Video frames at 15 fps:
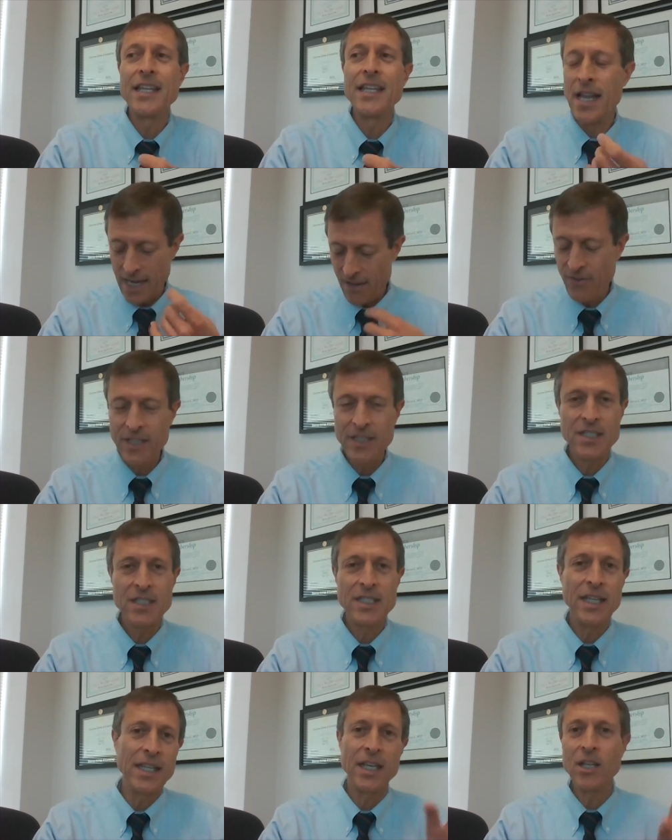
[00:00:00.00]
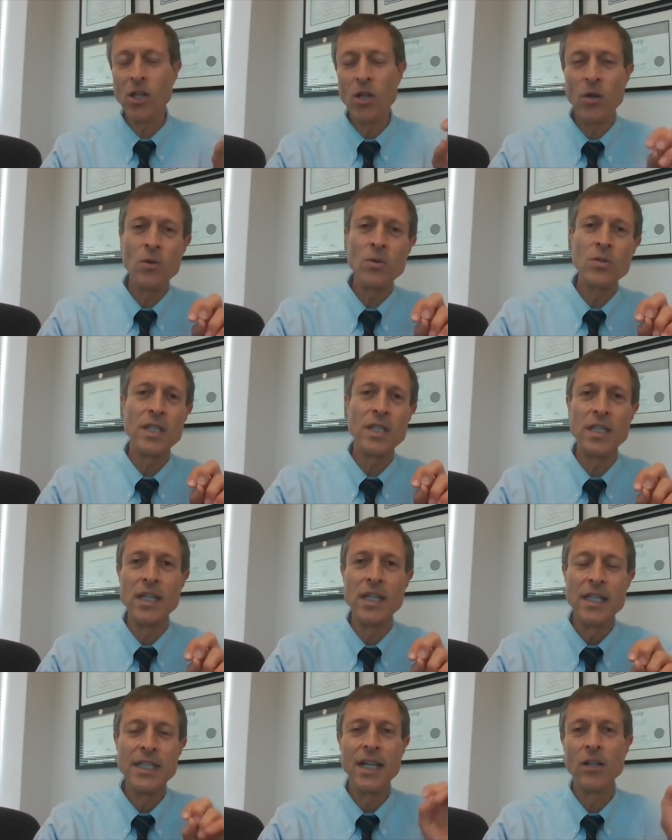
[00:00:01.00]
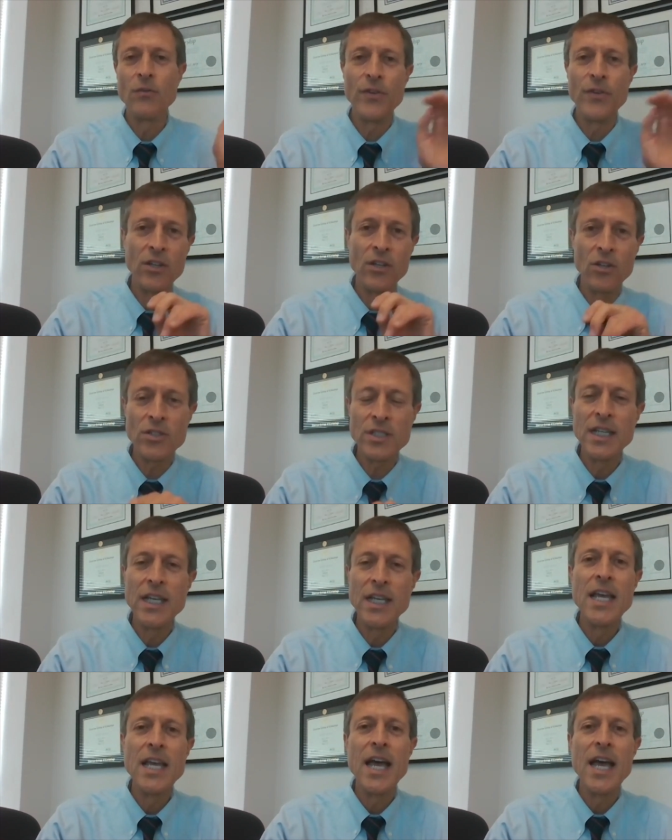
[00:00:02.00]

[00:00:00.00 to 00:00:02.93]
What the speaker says: not having stinky clothes and yellow fingers.